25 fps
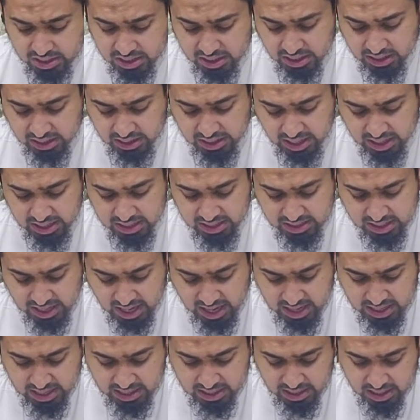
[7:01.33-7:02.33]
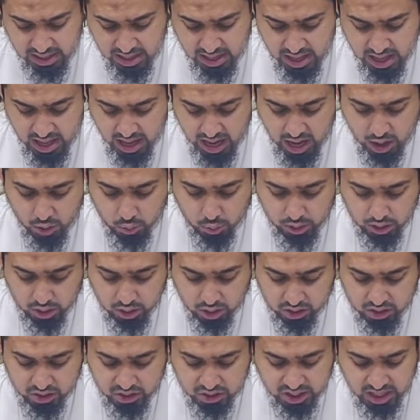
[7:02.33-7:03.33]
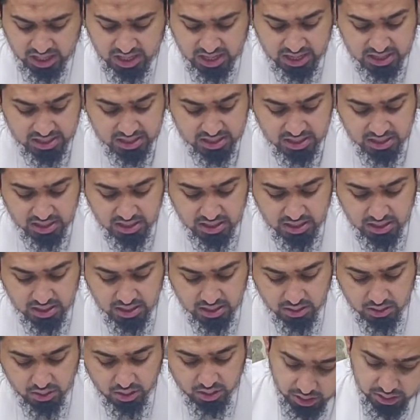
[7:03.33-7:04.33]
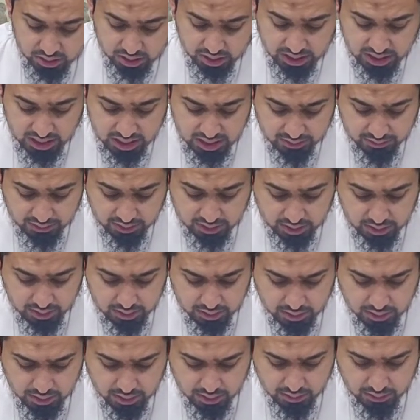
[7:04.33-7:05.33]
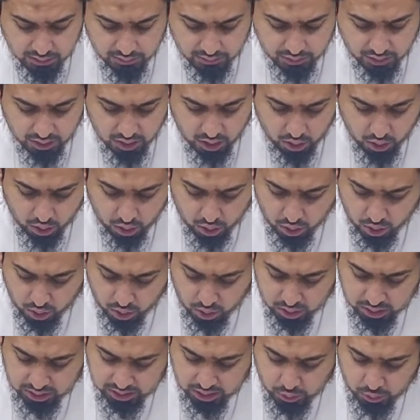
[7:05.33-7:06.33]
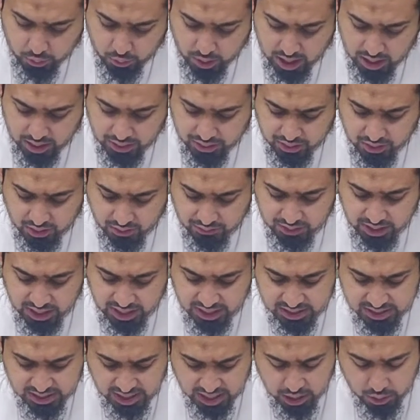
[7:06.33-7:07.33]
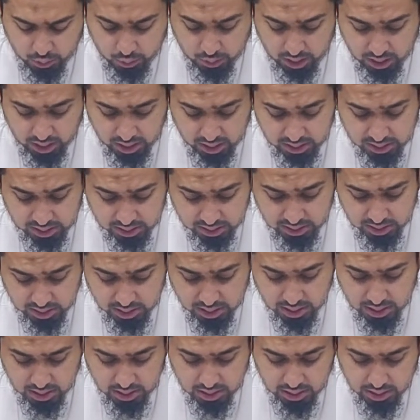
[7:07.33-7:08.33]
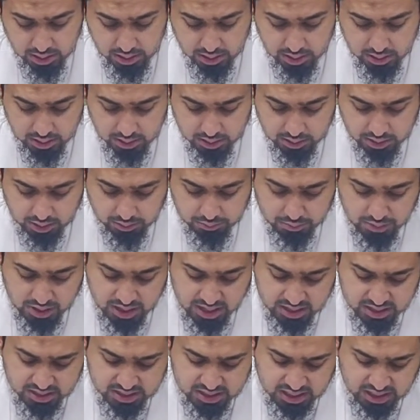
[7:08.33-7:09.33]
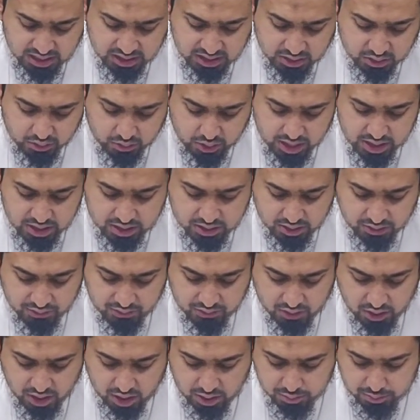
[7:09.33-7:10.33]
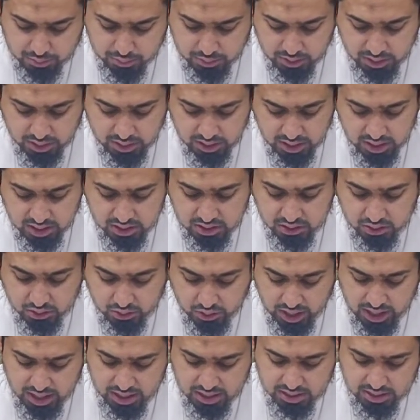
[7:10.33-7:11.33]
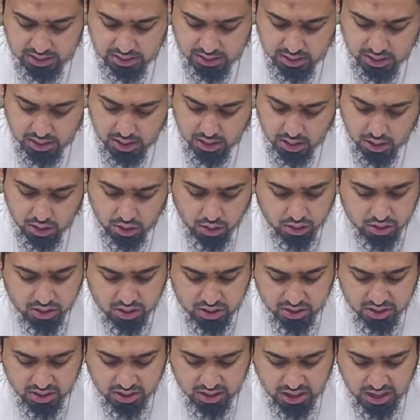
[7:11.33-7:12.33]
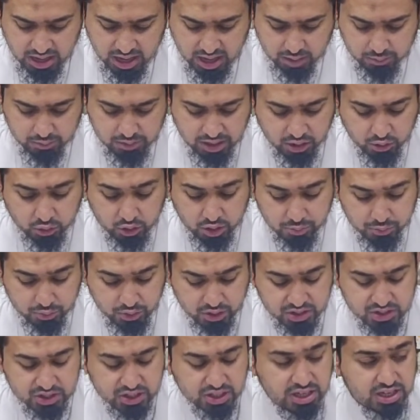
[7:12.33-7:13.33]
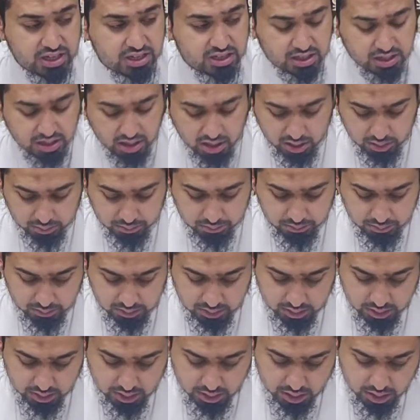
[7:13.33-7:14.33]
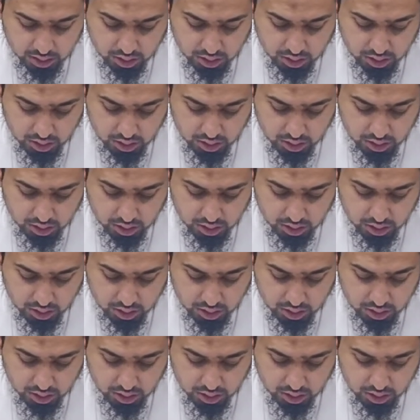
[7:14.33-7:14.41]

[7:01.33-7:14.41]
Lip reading: Christian then said, "I will not sell it, not even for all the wealth of the entire world. The mercy and the grace of Rabb is great. Look, I am now embracing Islam."